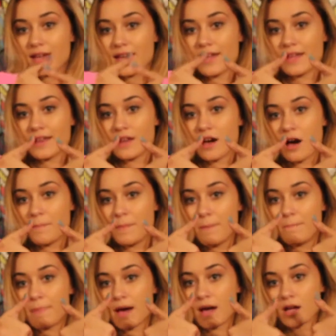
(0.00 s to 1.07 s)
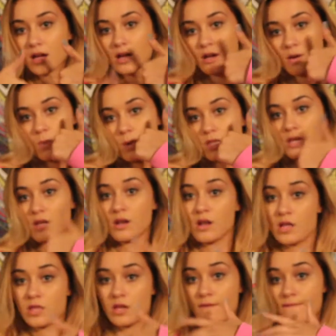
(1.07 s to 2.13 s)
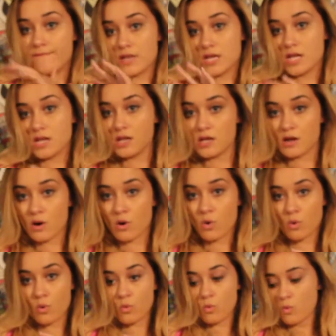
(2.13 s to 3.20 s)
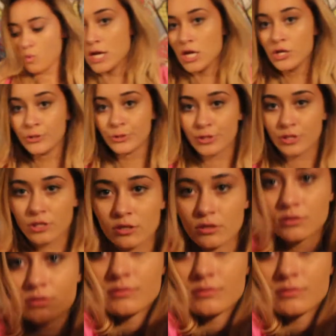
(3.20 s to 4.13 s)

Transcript: And I'll be back with another video. Peace.